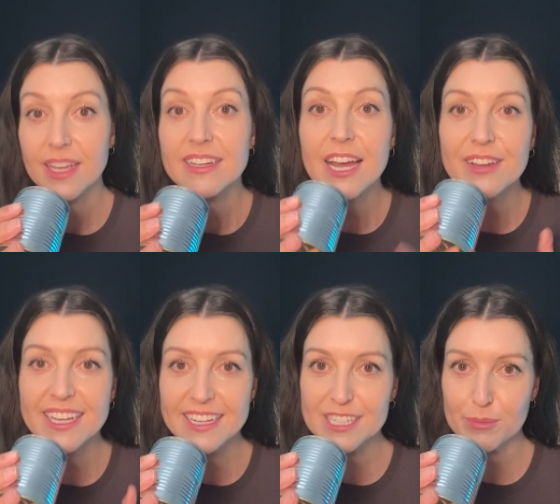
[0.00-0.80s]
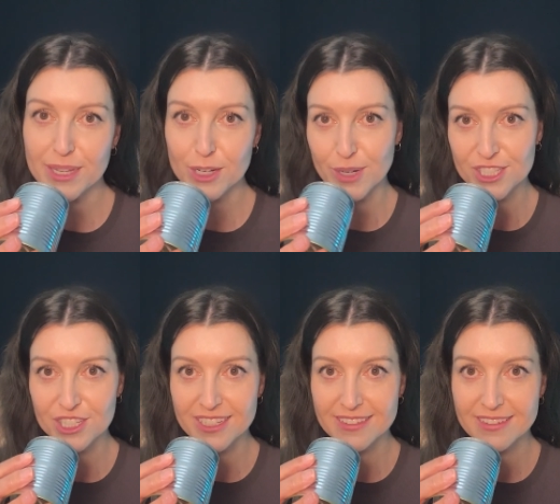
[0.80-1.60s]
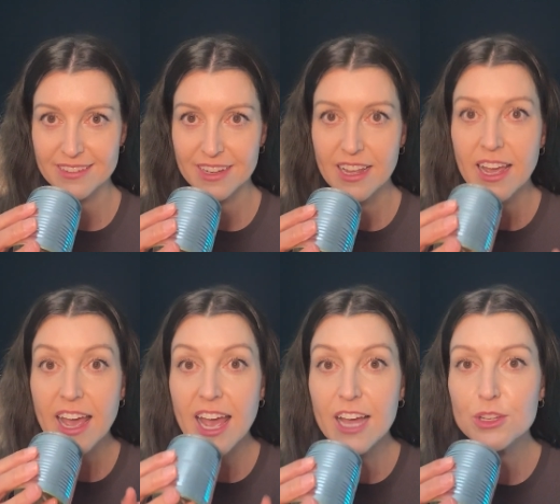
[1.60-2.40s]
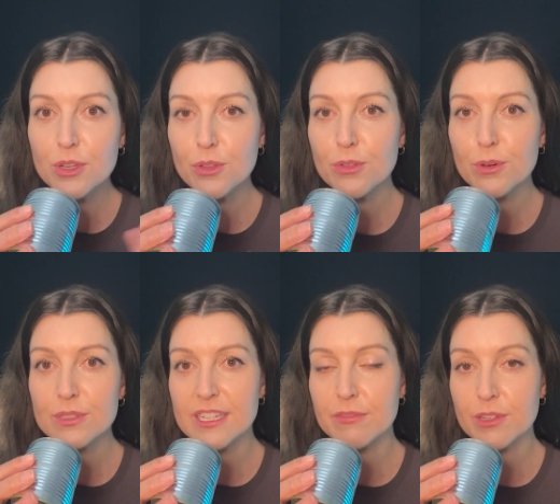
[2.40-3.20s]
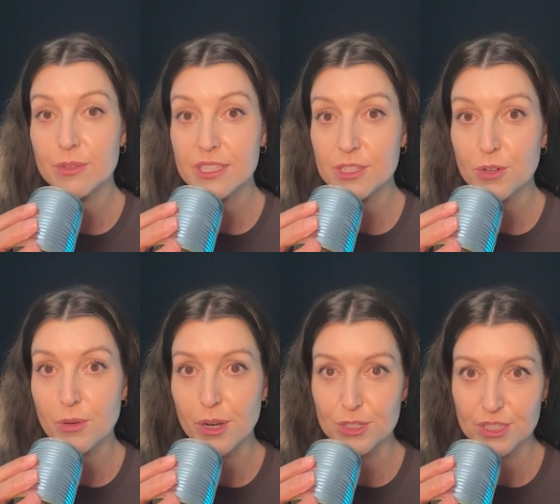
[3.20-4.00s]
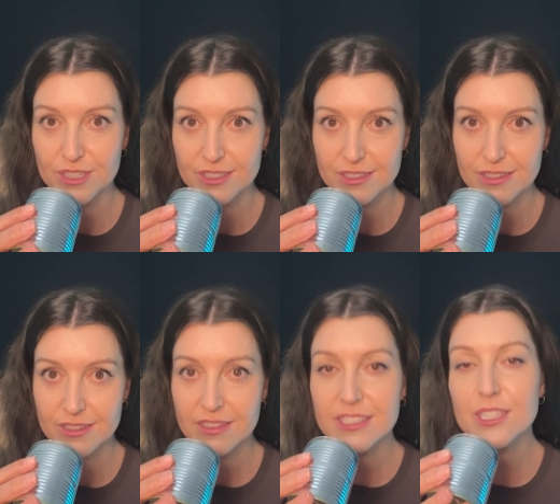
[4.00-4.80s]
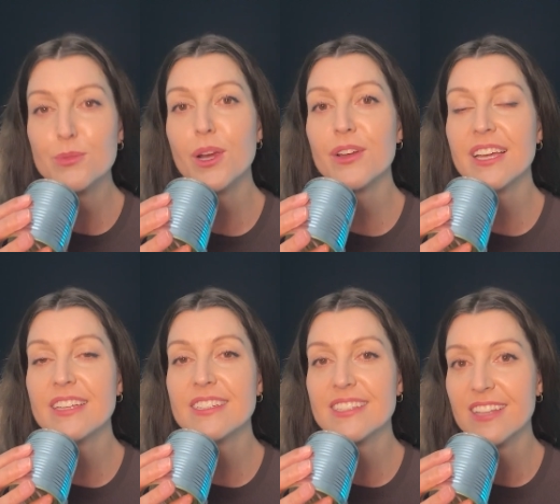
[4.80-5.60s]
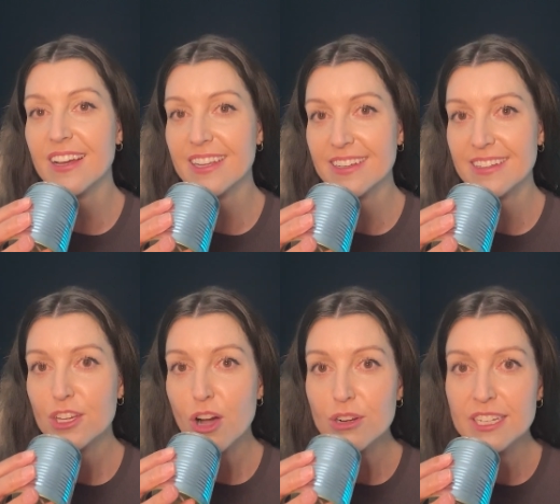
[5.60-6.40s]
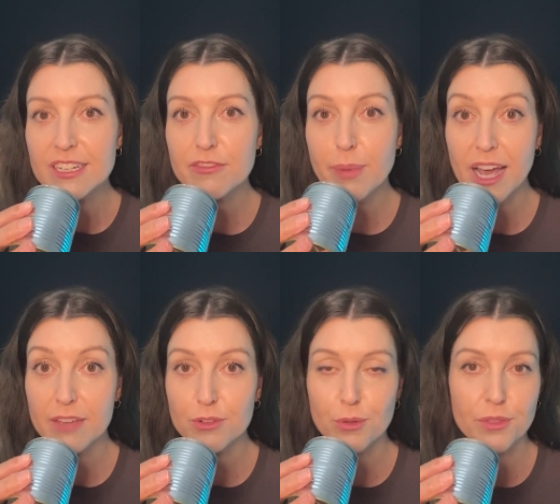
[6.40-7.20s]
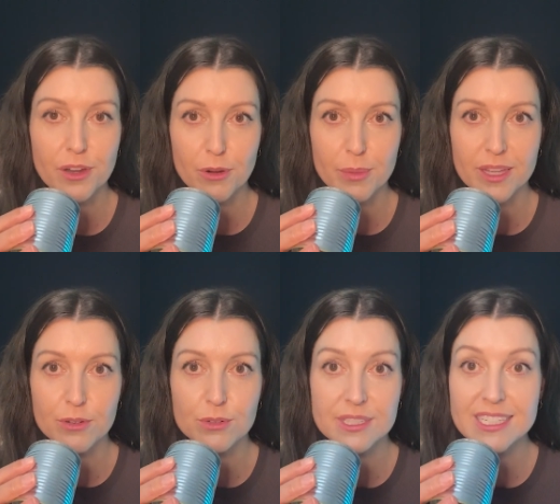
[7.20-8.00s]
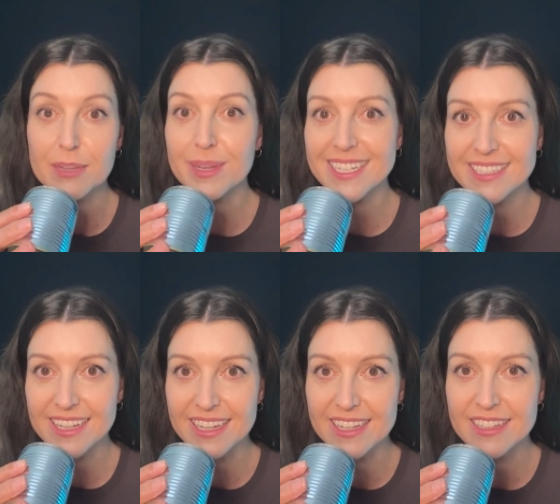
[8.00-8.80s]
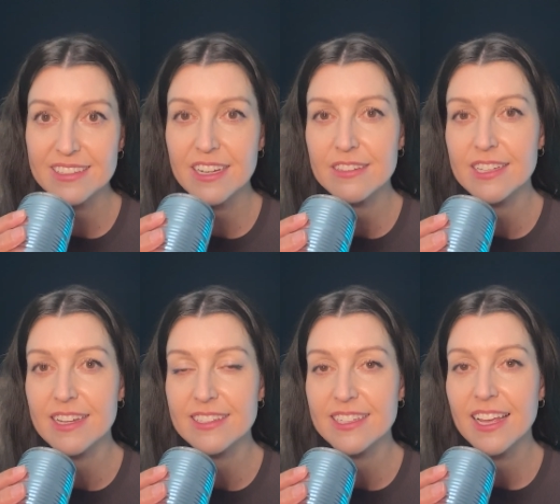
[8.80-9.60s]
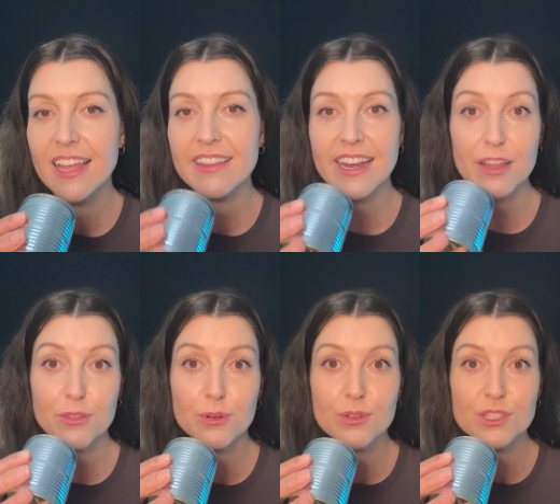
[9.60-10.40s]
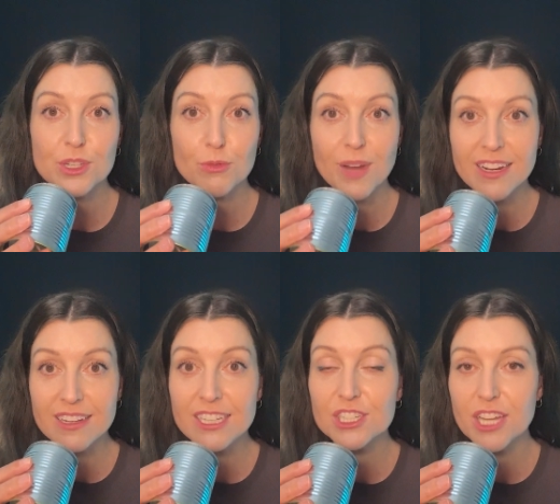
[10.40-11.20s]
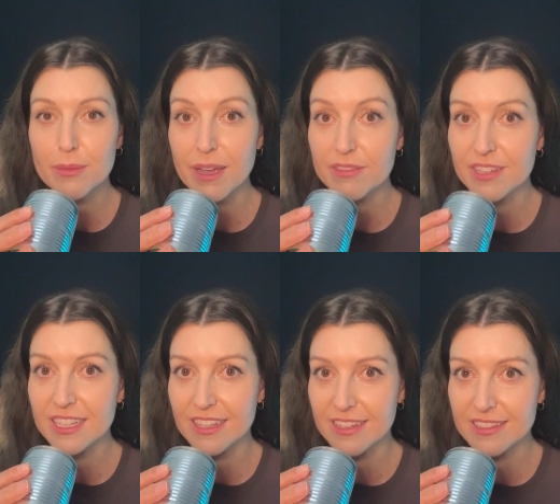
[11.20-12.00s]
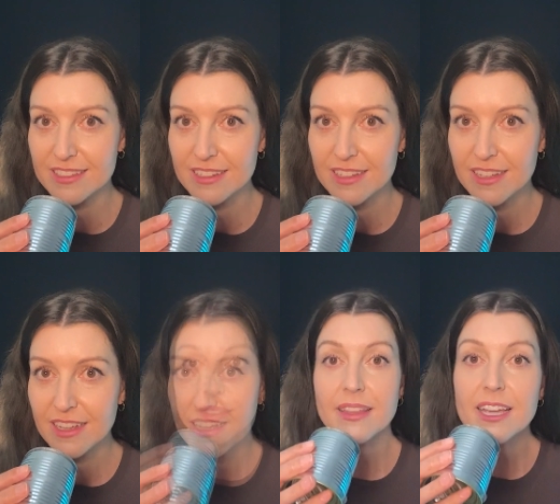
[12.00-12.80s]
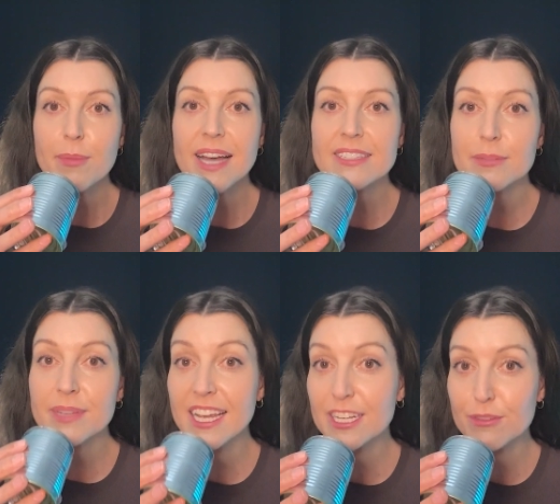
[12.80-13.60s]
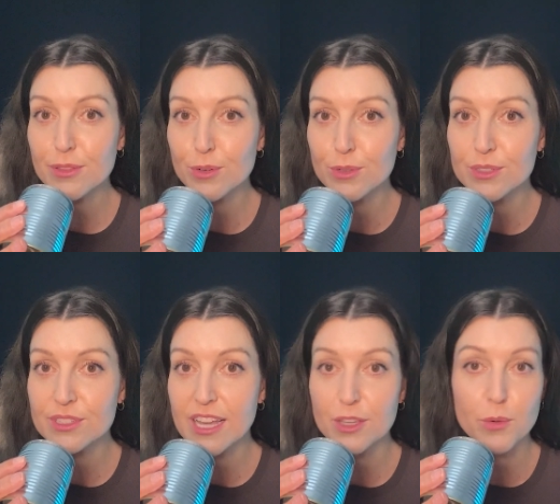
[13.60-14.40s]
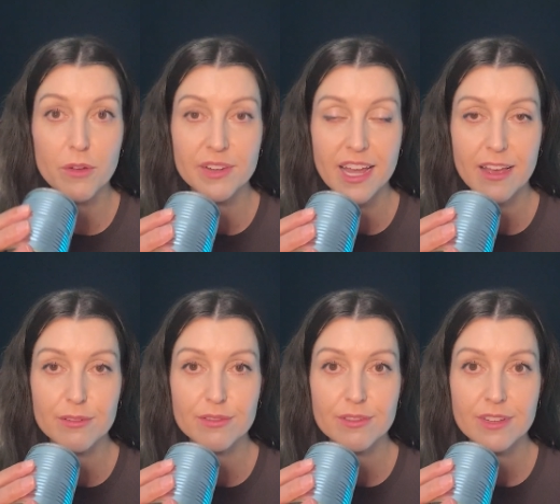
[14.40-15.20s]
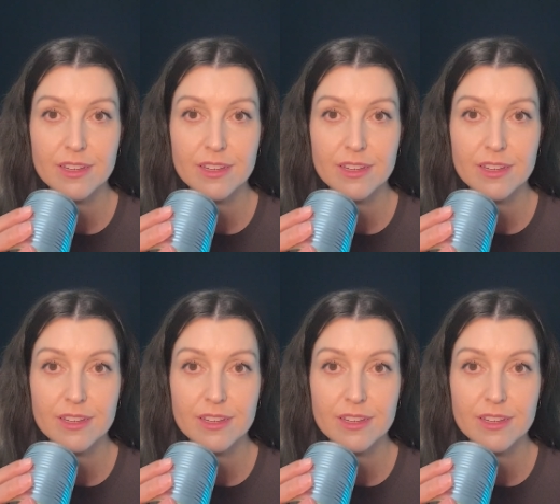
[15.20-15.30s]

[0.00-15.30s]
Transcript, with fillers: Now, here's a big question. How do your thoughts influence your emotions? This is where it gets exciting. Cognitive Behavioral Therapy, or CBT, tells us that our thoughts directly shape our feelings. Think about some negative thoughts that you often have.